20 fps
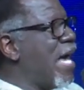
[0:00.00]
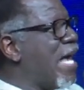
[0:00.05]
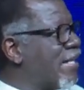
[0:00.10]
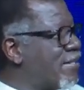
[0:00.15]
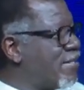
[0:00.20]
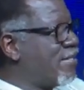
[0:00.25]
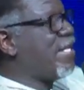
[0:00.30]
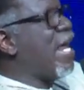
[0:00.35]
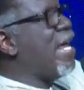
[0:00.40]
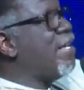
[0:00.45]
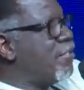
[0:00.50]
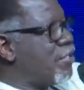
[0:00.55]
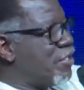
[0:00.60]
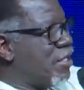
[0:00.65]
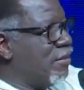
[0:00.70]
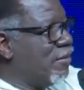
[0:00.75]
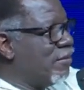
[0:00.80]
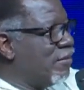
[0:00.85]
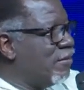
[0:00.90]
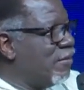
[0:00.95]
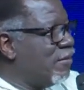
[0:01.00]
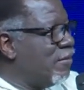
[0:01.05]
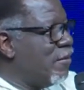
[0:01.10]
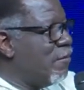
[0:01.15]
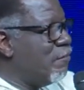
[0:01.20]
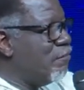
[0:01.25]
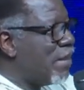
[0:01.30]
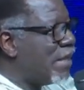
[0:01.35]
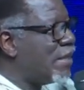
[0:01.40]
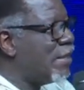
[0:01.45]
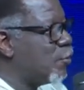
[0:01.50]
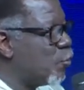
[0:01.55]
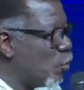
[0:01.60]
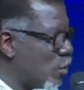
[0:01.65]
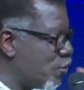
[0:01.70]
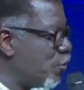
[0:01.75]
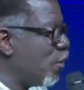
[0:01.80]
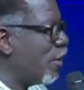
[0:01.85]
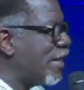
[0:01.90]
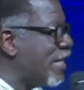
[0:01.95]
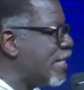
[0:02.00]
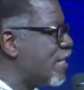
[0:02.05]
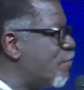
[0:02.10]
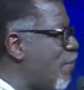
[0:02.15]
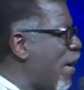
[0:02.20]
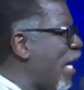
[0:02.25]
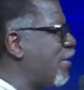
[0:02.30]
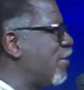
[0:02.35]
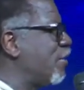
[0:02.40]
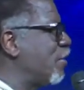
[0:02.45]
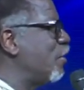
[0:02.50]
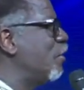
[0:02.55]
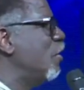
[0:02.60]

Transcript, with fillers: extension, but it was not his battle